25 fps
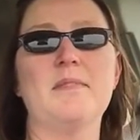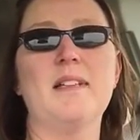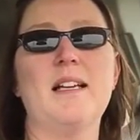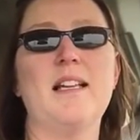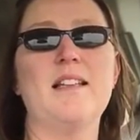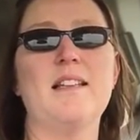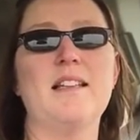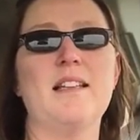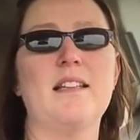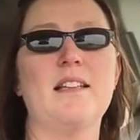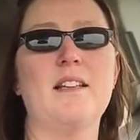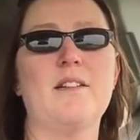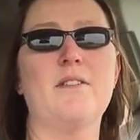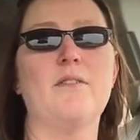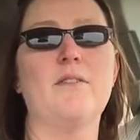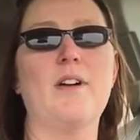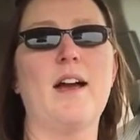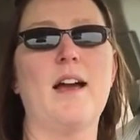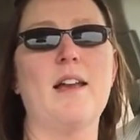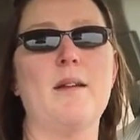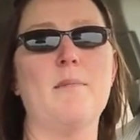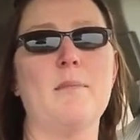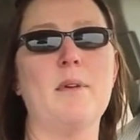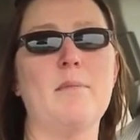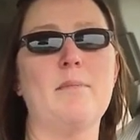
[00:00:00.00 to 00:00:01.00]
And then the
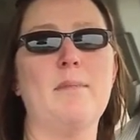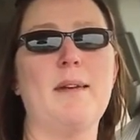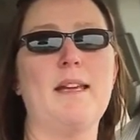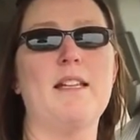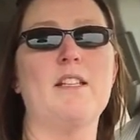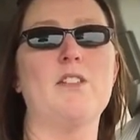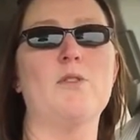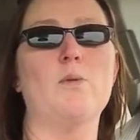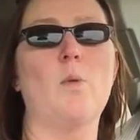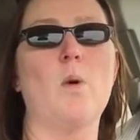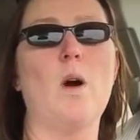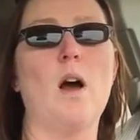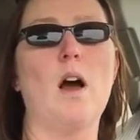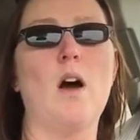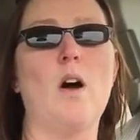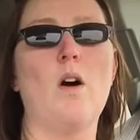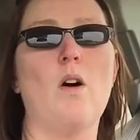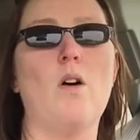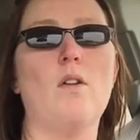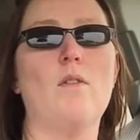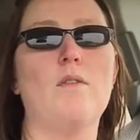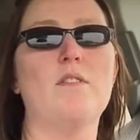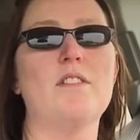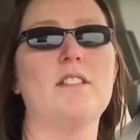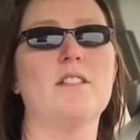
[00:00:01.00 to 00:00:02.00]
vitamin
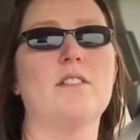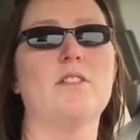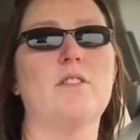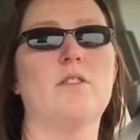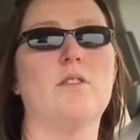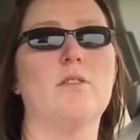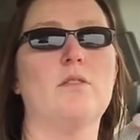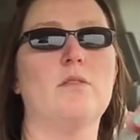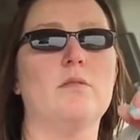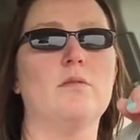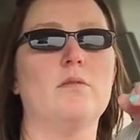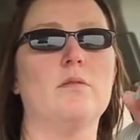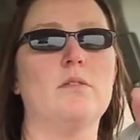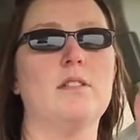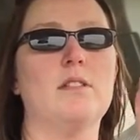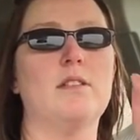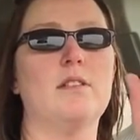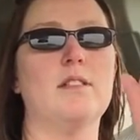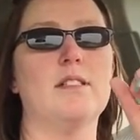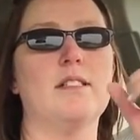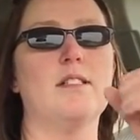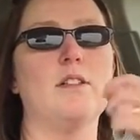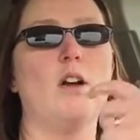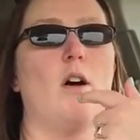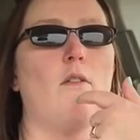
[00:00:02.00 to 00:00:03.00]
B12, it's a little
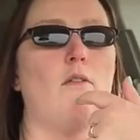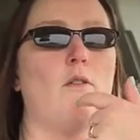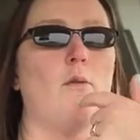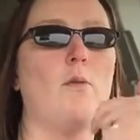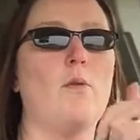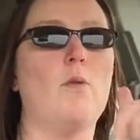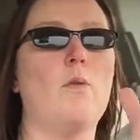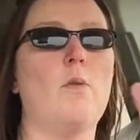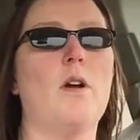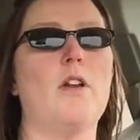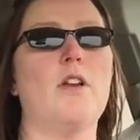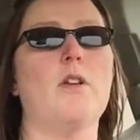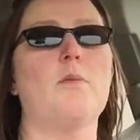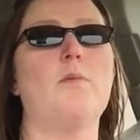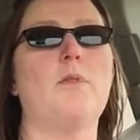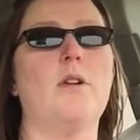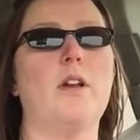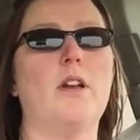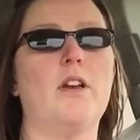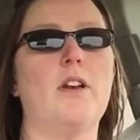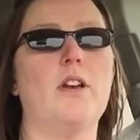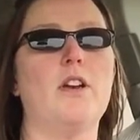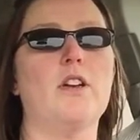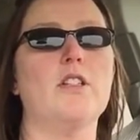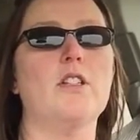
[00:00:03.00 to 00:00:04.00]
dissolvable one you put
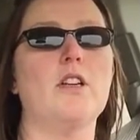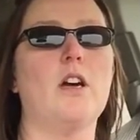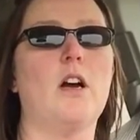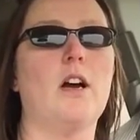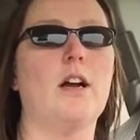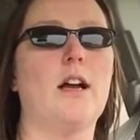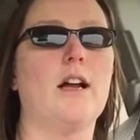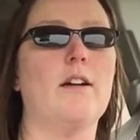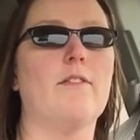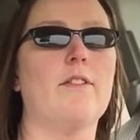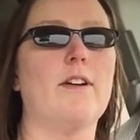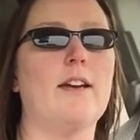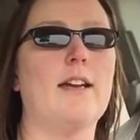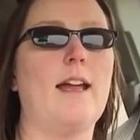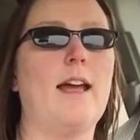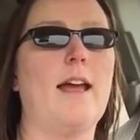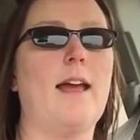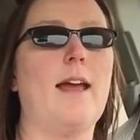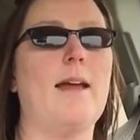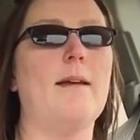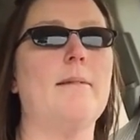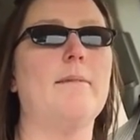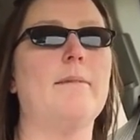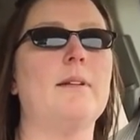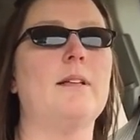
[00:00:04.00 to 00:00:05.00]
under your tongue every
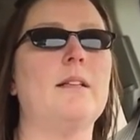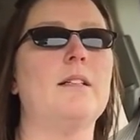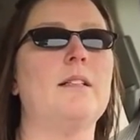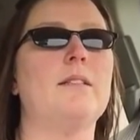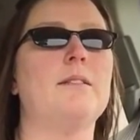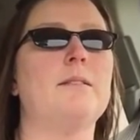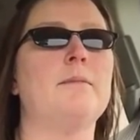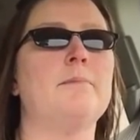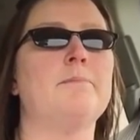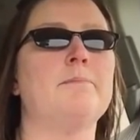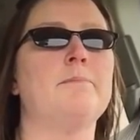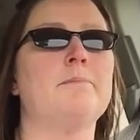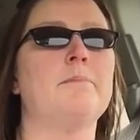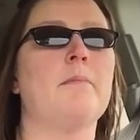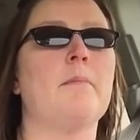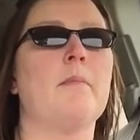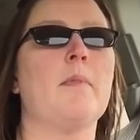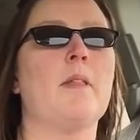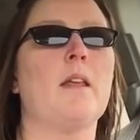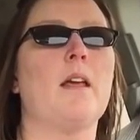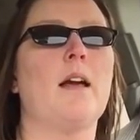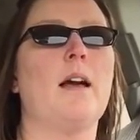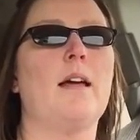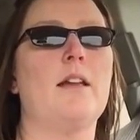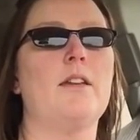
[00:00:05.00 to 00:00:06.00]
day.
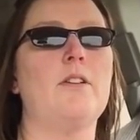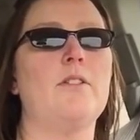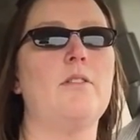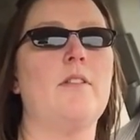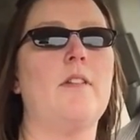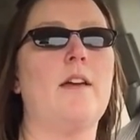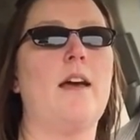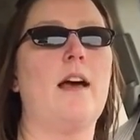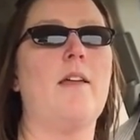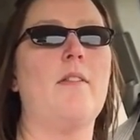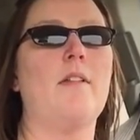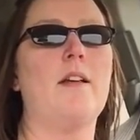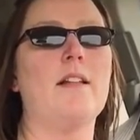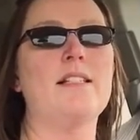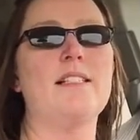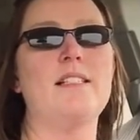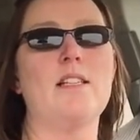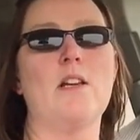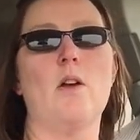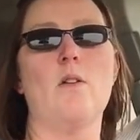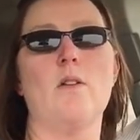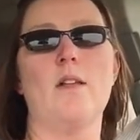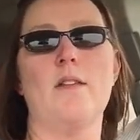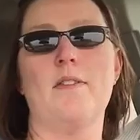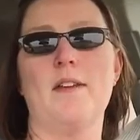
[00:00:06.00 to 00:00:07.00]
Got to do that. That's
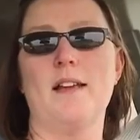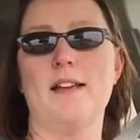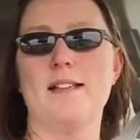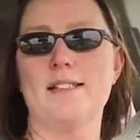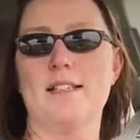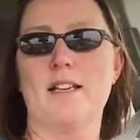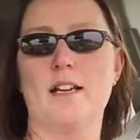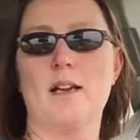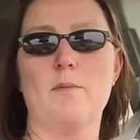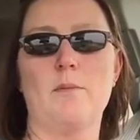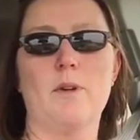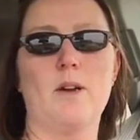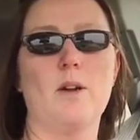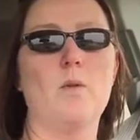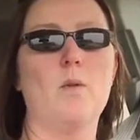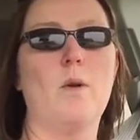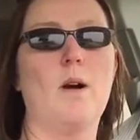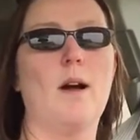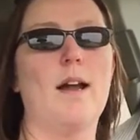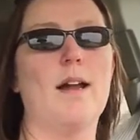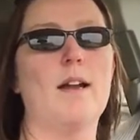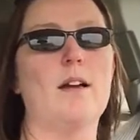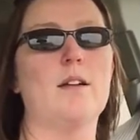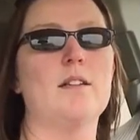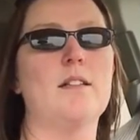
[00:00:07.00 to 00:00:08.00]
the only things that I'm
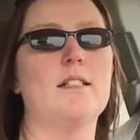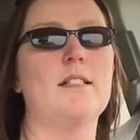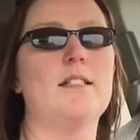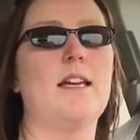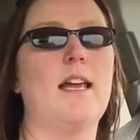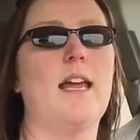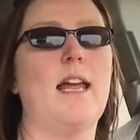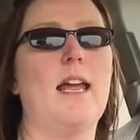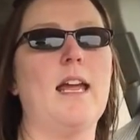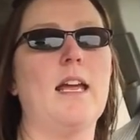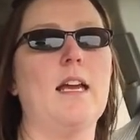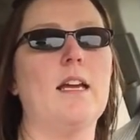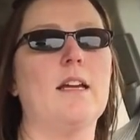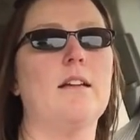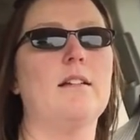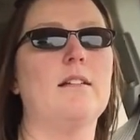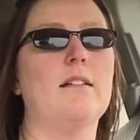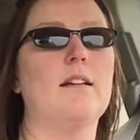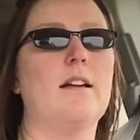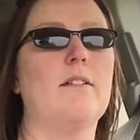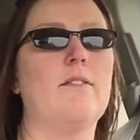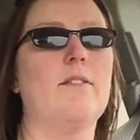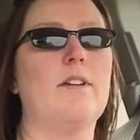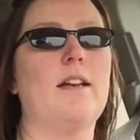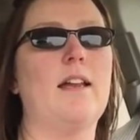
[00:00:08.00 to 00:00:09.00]
required to take
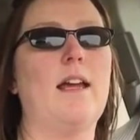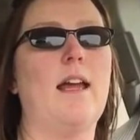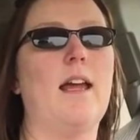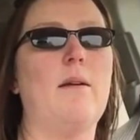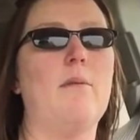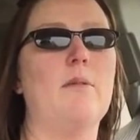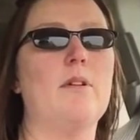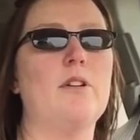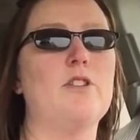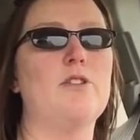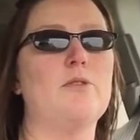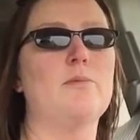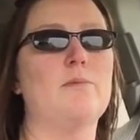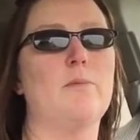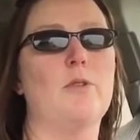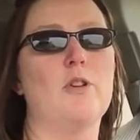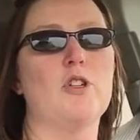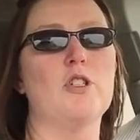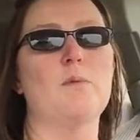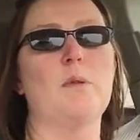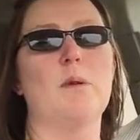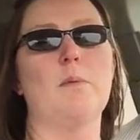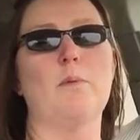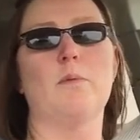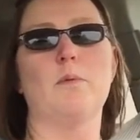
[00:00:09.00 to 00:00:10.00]
every day, which
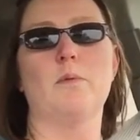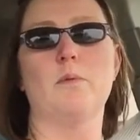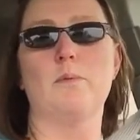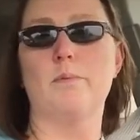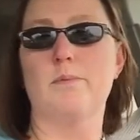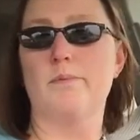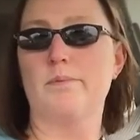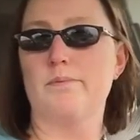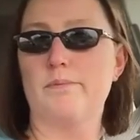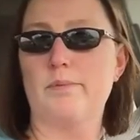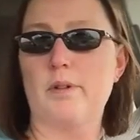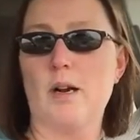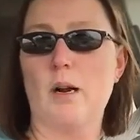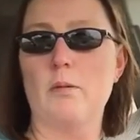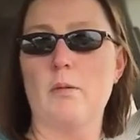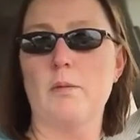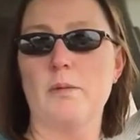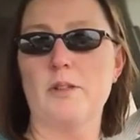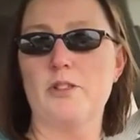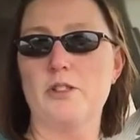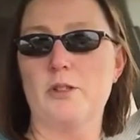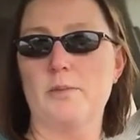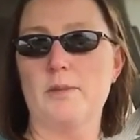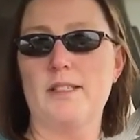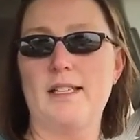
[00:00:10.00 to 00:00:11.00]
most people
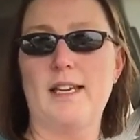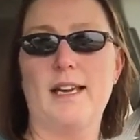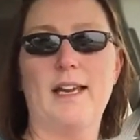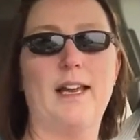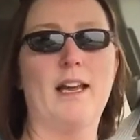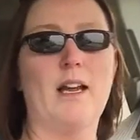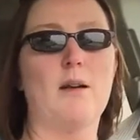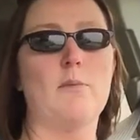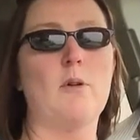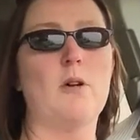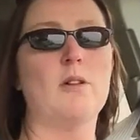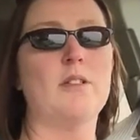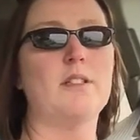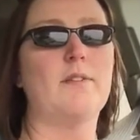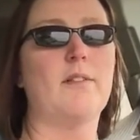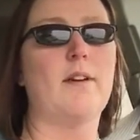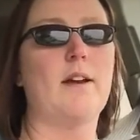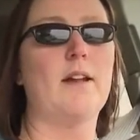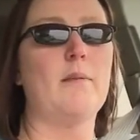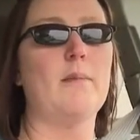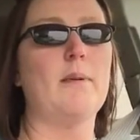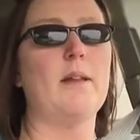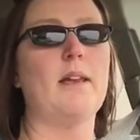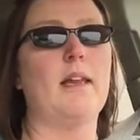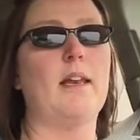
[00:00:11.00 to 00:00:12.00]
probably should be taking a
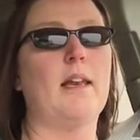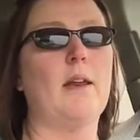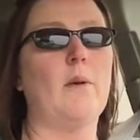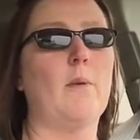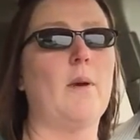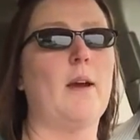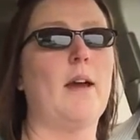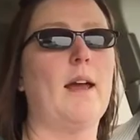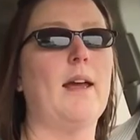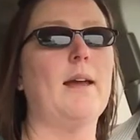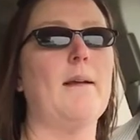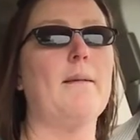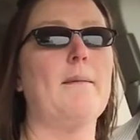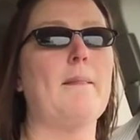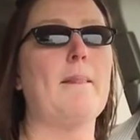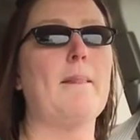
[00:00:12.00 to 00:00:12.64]
multivitamin anyway.